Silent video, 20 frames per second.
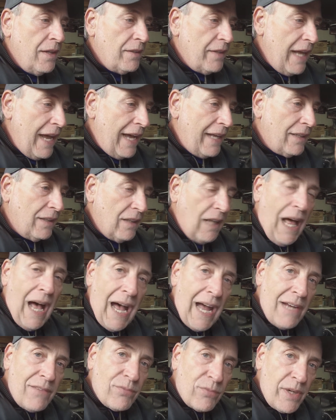that
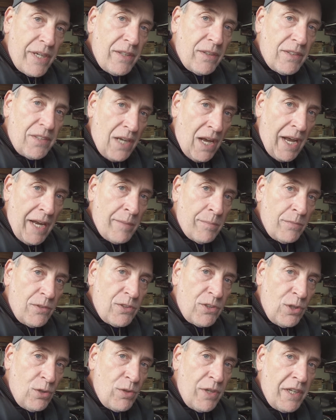live real-time
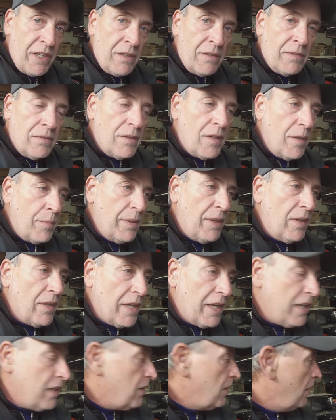tuning
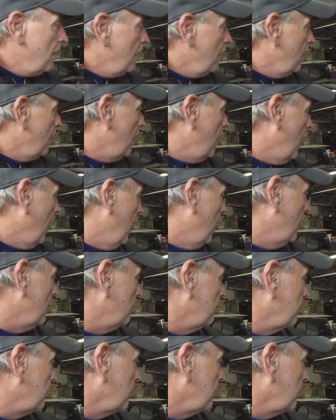ability. I